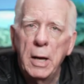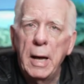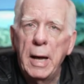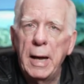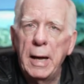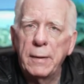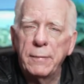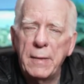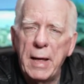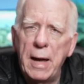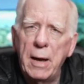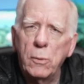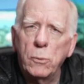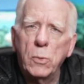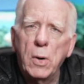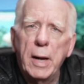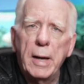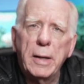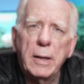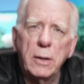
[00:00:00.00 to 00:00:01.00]
And that
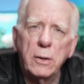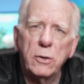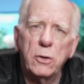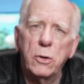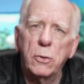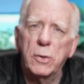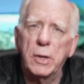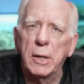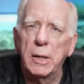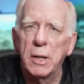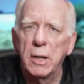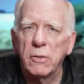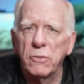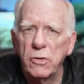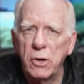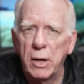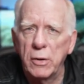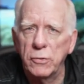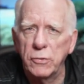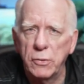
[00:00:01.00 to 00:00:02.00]
way you can
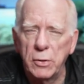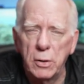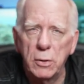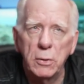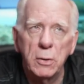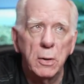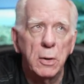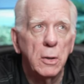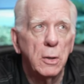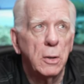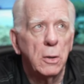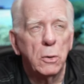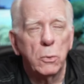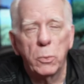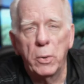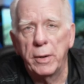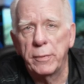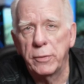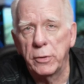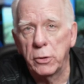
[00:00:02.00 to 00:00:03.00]
adjust it
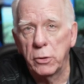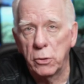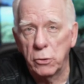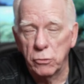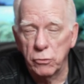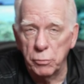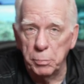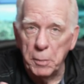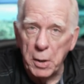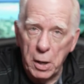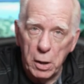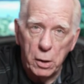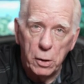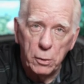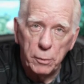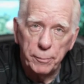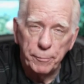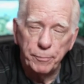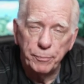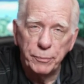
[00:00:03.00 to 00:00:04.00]
whether you're
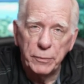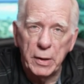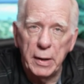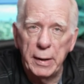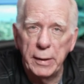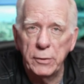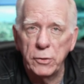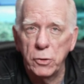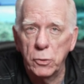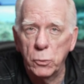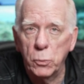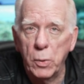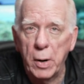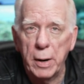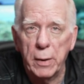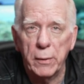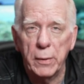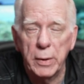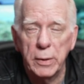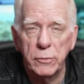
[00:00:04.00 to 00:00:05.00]
small and you're
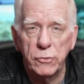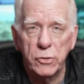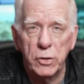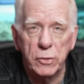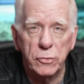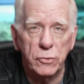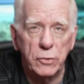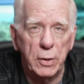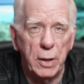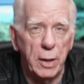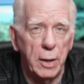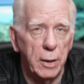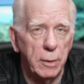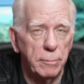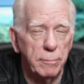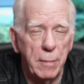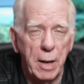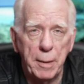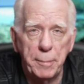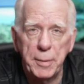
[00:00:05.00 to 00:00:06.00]
wearing just a,
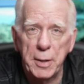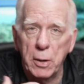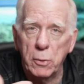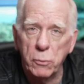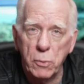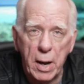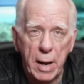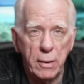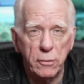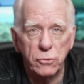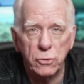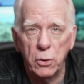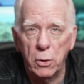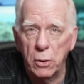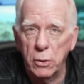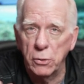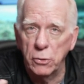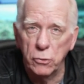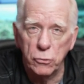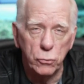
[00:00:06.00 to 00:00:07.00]
maybe a rash
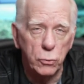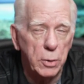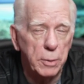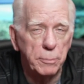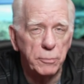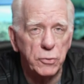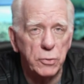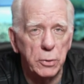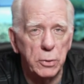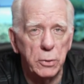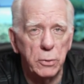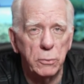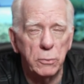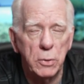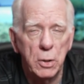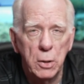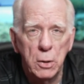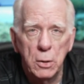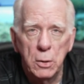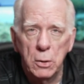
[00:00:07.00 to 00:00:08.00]
guard and a swimsuit,
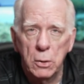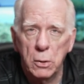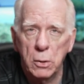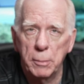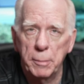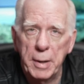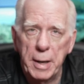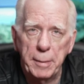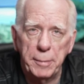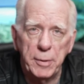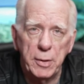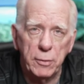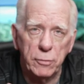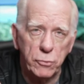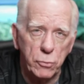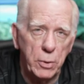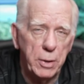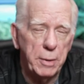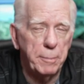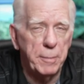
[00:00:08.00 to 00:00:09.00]
or maybe
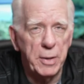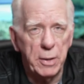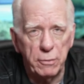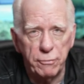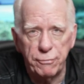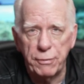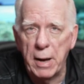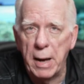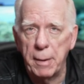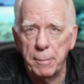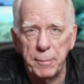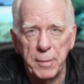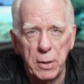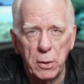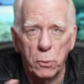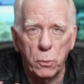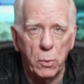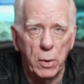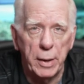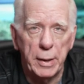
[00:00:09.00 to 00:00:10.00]
three mil, five
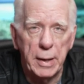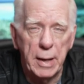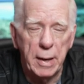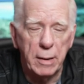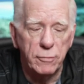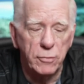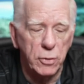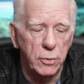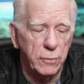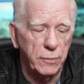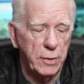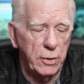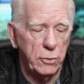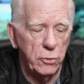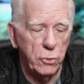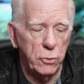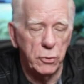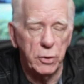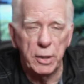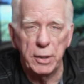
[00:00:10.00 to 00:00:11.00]
mil, whatever, then
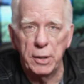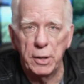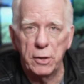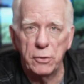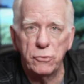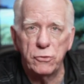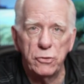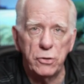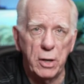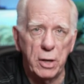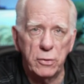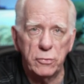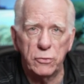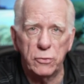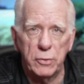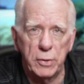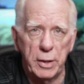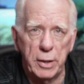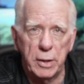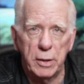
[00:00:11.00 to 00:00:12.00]
you can
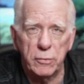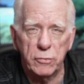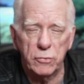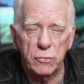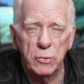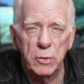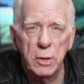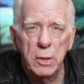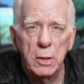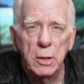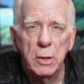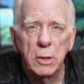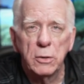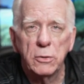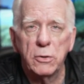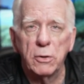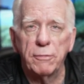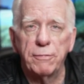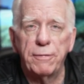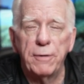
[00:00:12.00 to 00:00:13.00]
adjust this
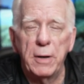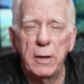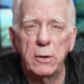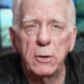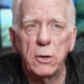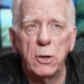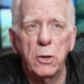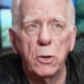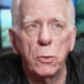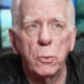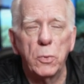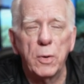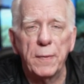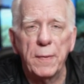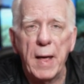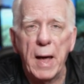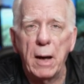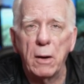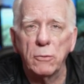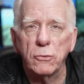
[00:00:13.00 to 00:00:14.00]
to fit you
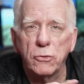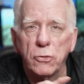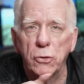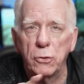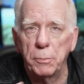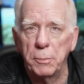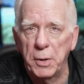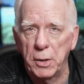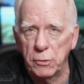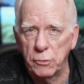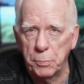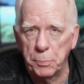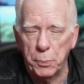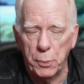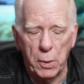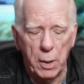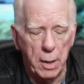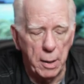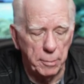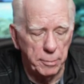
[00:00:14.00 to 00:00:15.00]
without too much
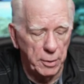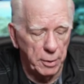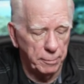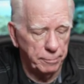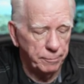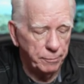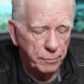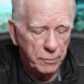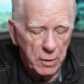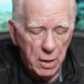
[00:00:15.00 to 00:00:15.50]
problem.